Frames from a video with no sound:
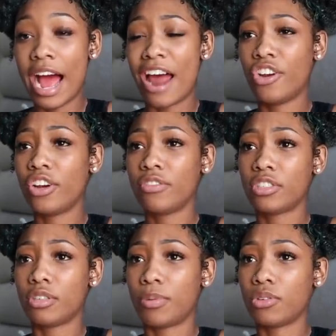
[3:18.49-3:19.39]
i don't know if
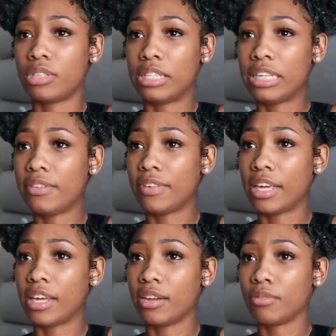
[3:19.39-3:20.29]
you're supposed to leave
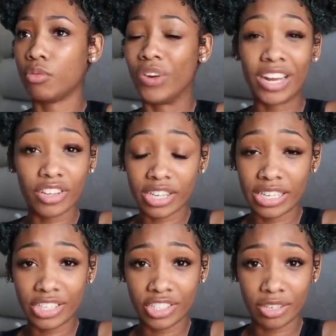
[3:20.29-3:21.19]
in regular
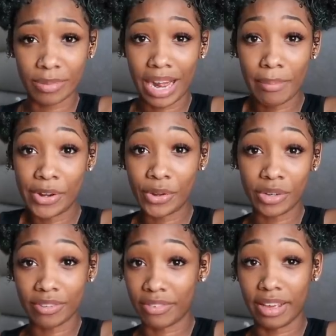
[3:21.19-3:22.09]
conditioner but i've been
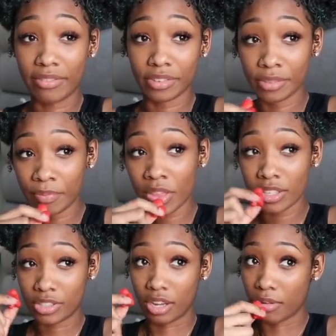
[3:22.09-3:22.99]
doing it forever
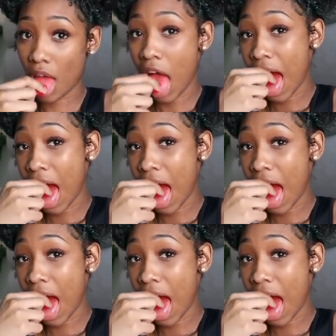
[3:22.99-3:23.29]
so